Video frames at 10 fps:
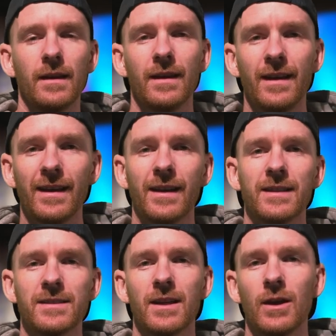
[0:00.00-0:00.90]
Hey guys,
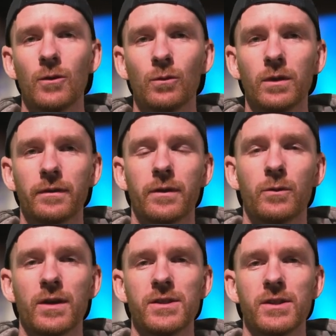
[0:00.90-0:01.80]
one of the
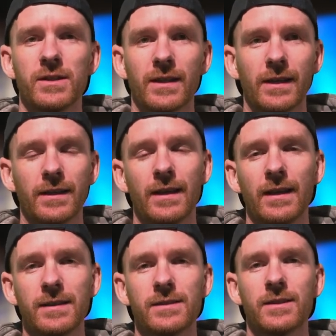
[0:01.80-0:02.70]
questions I get
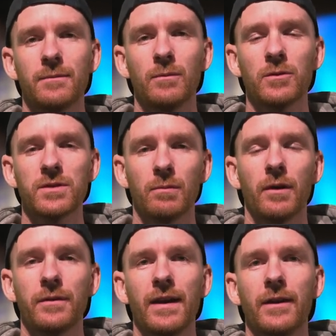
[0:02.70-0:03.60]
asked most about
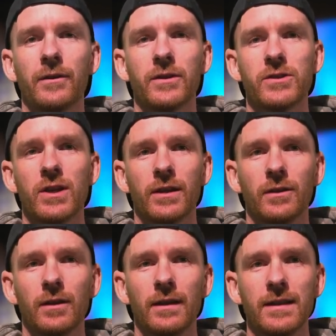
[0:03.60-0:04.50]
here on the
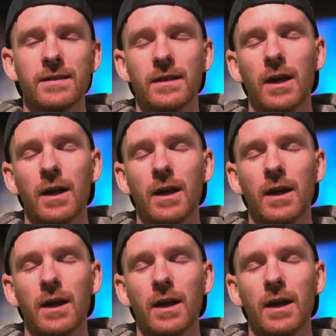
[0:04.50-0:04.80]
channel is